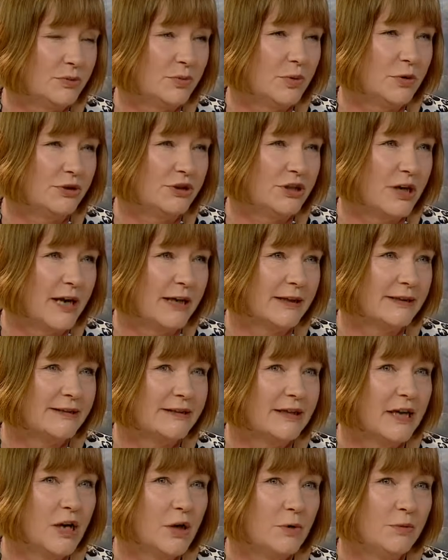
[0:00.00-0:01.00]
projects,
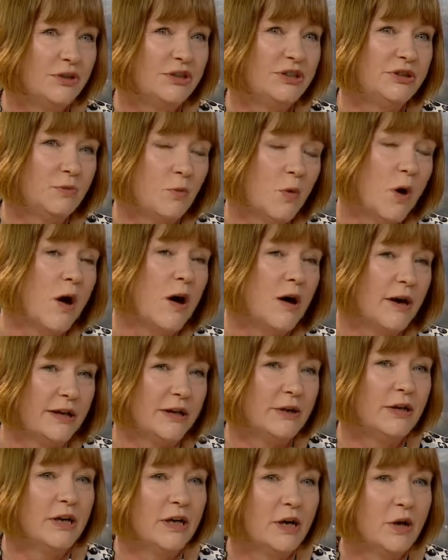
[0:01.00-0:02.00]
which is
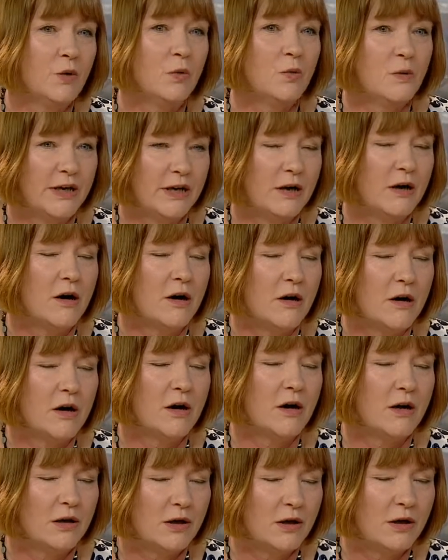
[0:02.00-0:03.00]
why we are
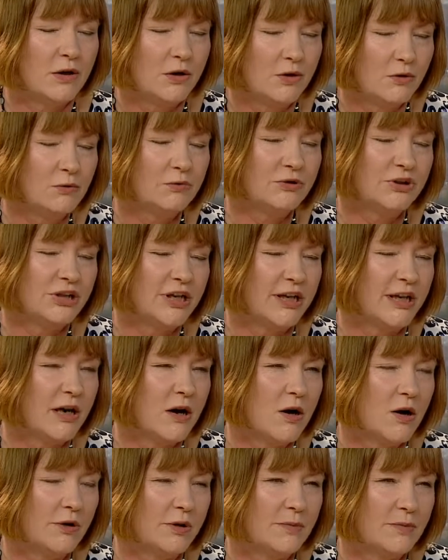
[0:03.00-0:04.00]
launching
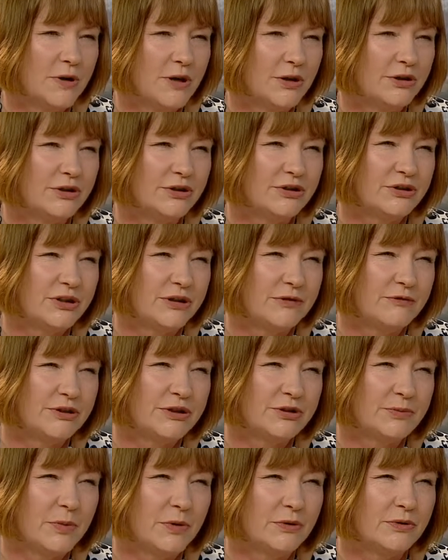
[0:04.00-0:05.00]
our emergency
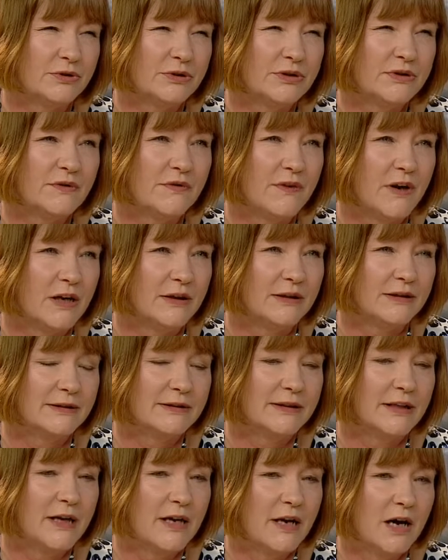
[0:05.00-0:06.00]
response fund,
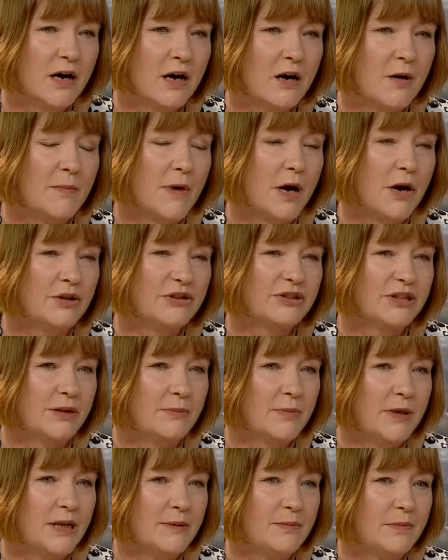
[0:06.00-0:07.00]
asking
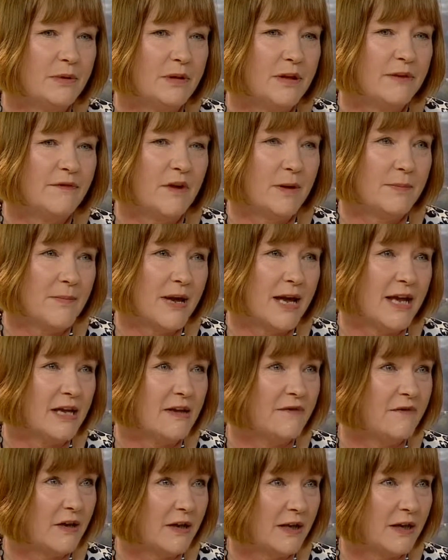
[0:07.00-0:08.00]
people, if
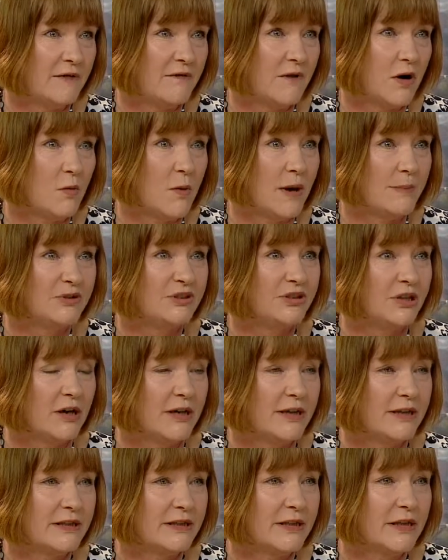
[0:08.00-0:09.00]
I give our
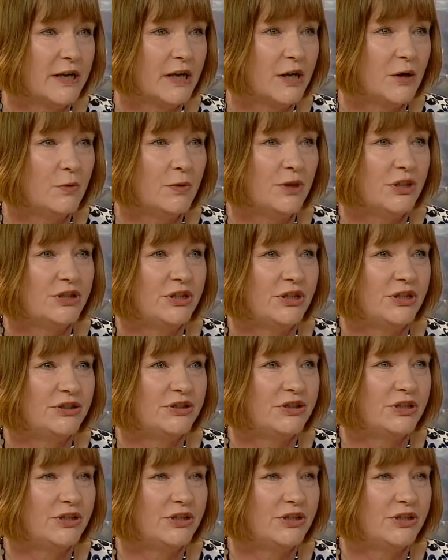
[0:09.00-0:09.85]
website, which is